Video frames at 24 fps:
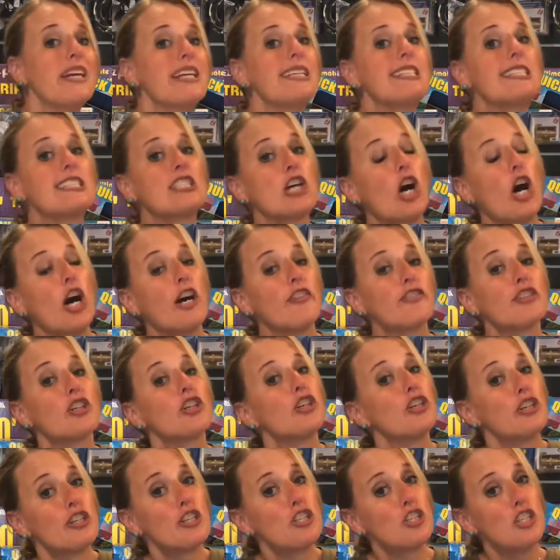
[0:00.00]
soft,
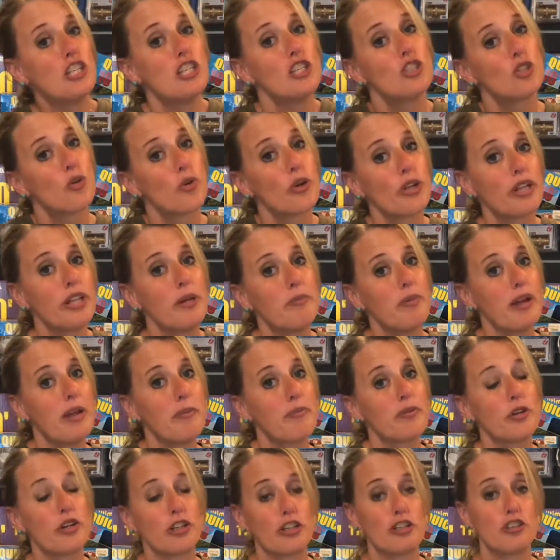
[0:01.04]
cushy toilet paper
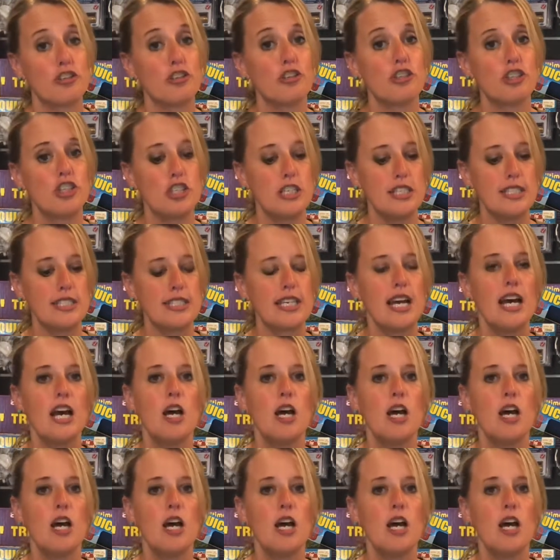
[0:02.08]
on our tushies,